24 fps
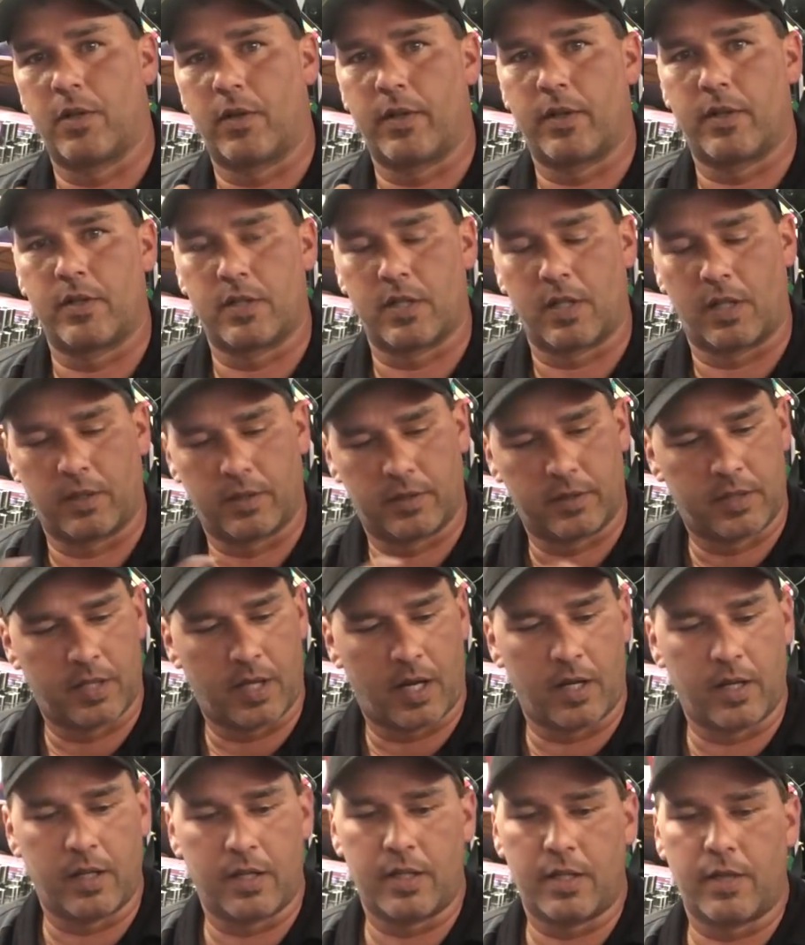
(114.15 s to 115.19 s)
There's a
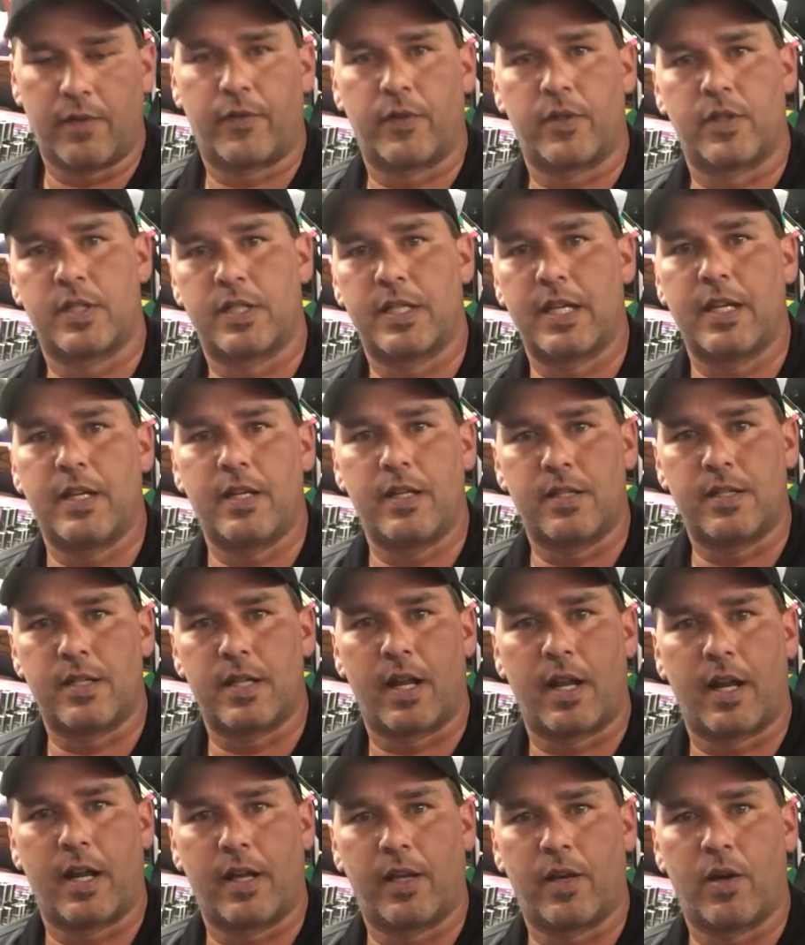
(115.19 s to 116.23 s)
ton of different cities
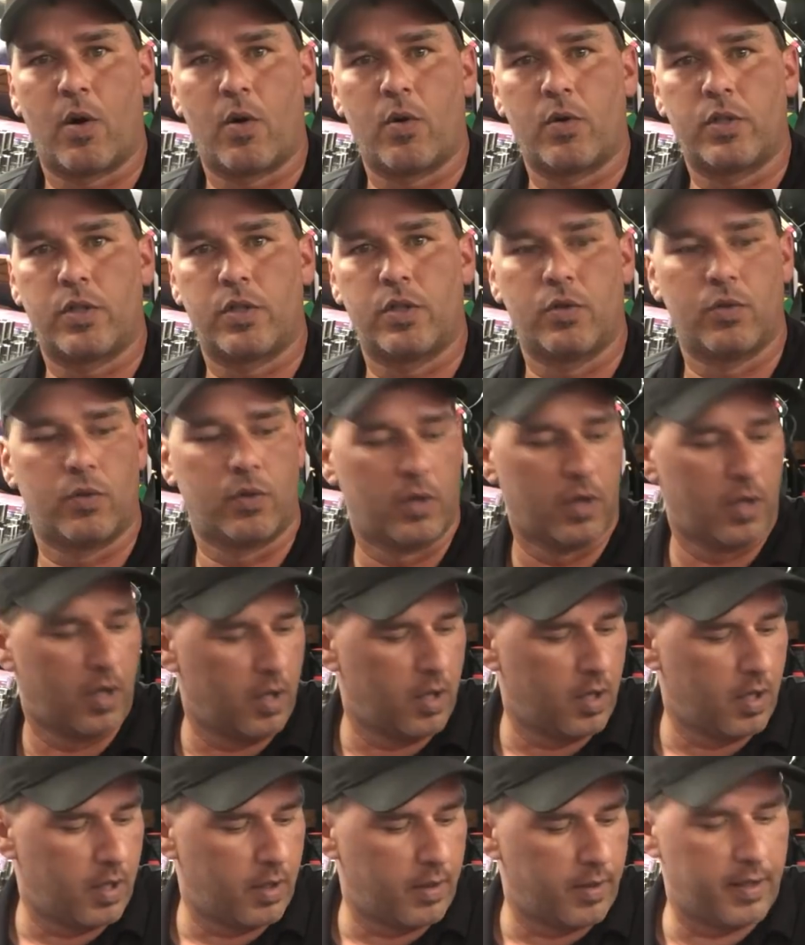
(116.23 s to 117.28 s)
that I go to.
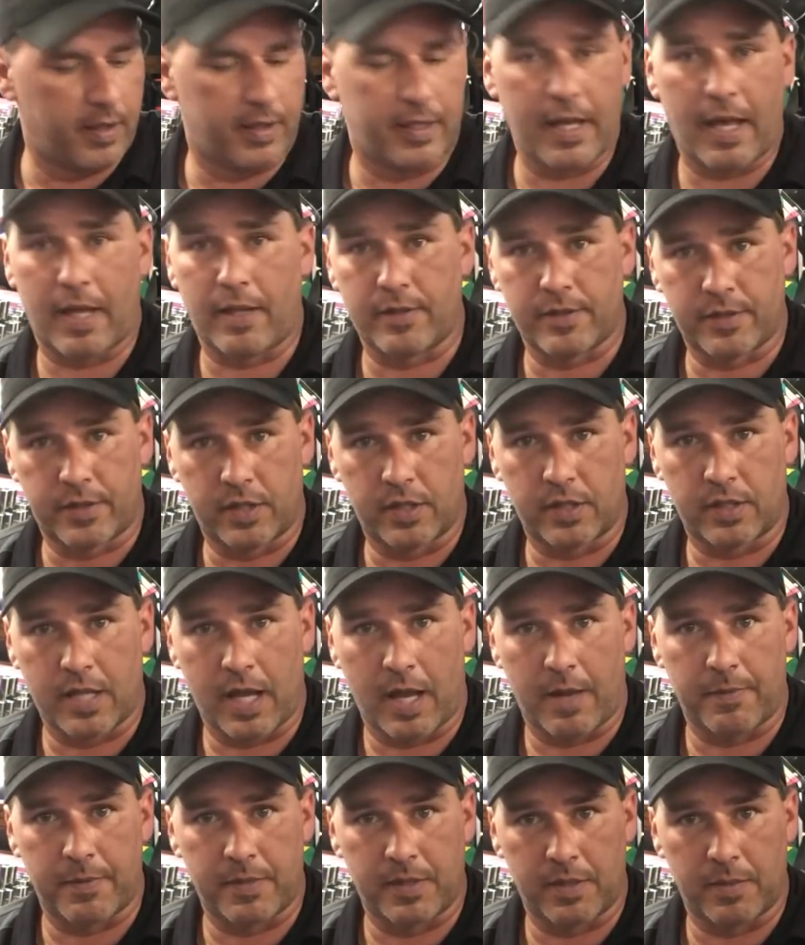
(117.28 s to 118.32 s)
The Dells just
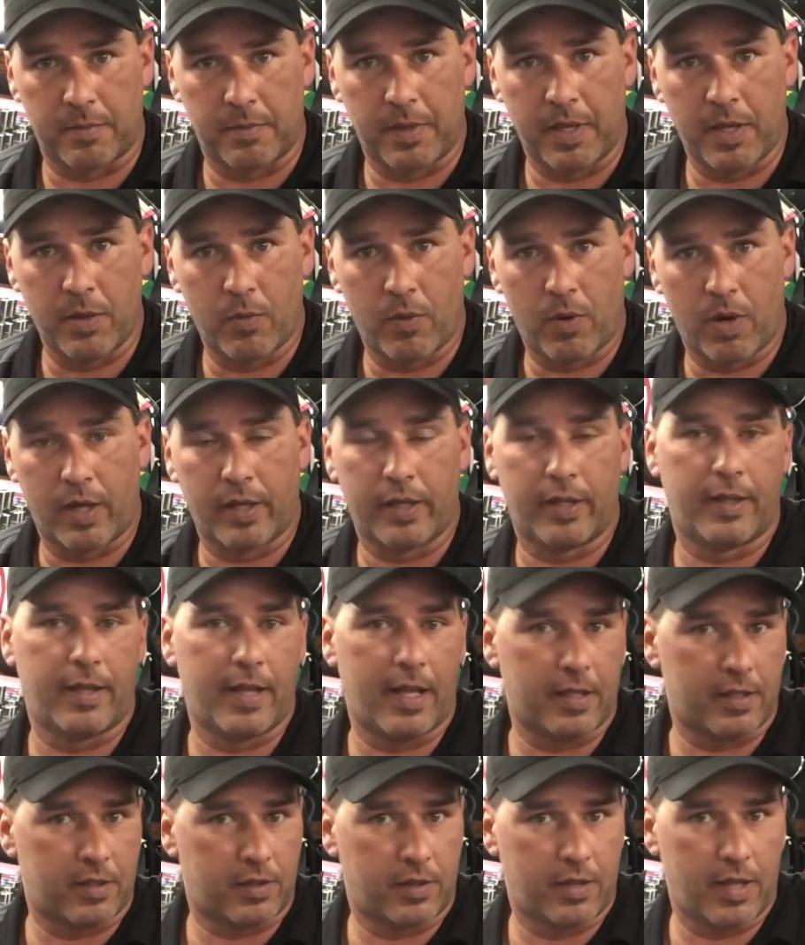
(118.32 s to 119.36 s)
happens to be one, and
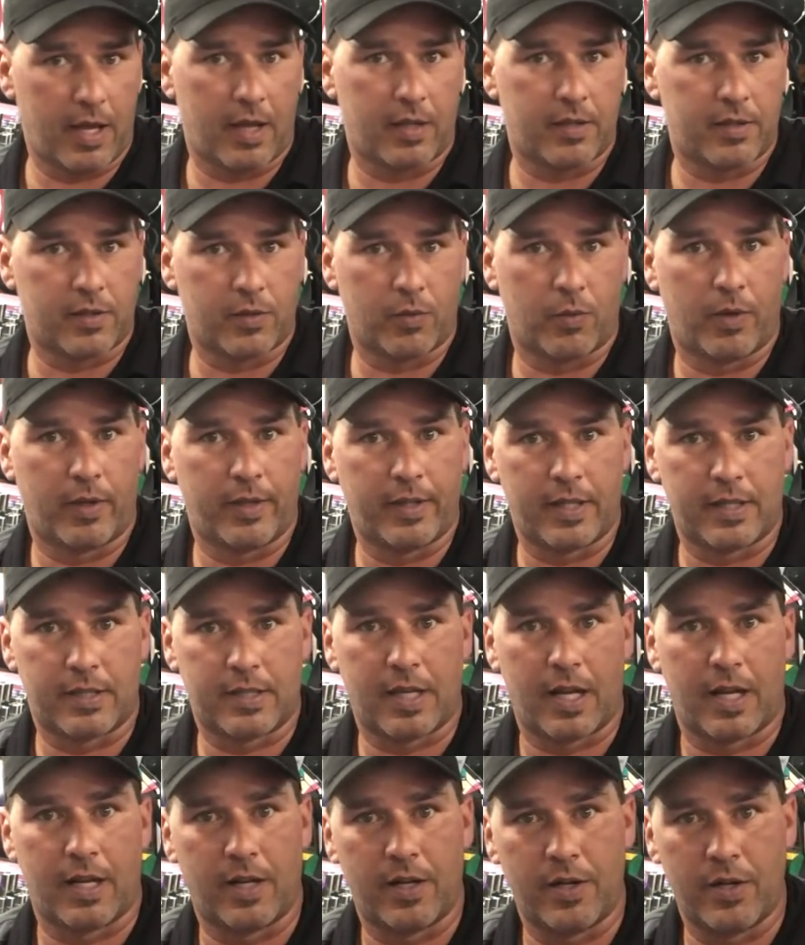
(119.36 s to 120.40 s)
that's the one that's
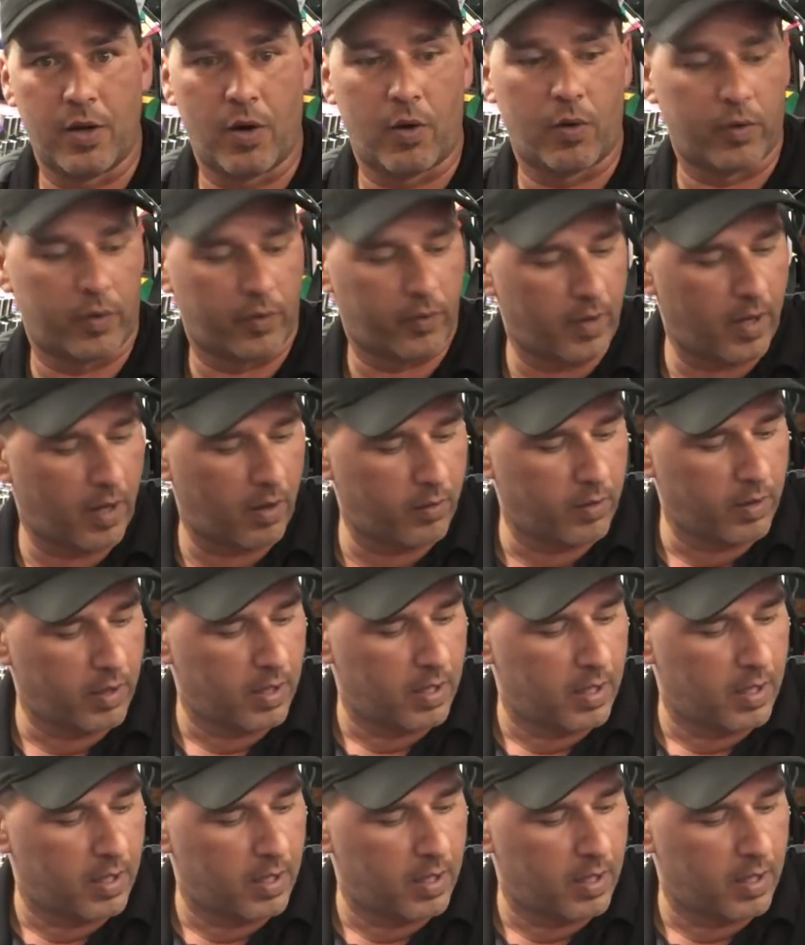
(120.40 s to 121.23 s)
kind of known around.